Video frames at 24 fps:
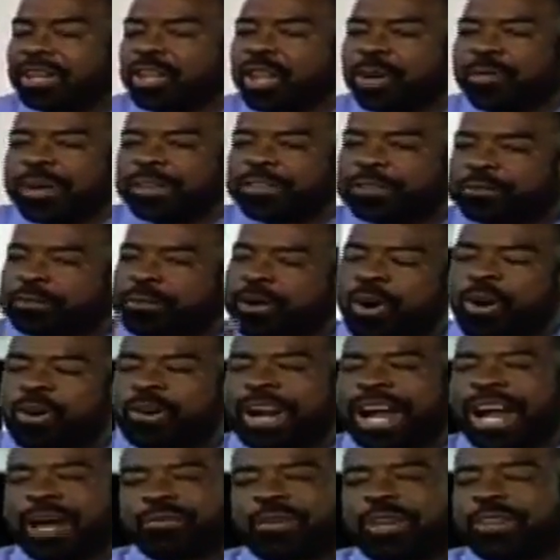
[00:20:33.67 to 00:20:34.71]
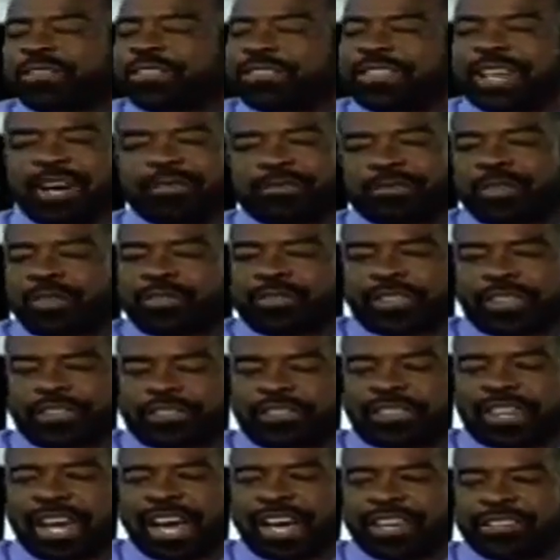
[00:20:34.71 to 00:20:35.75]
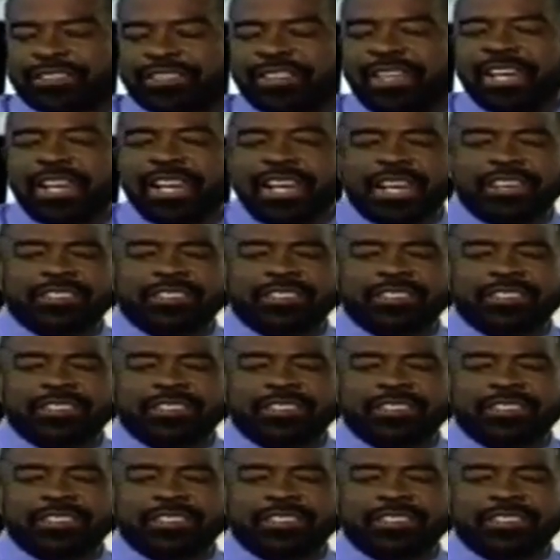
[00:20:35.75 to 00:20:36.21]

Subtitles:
You must program yourself to success.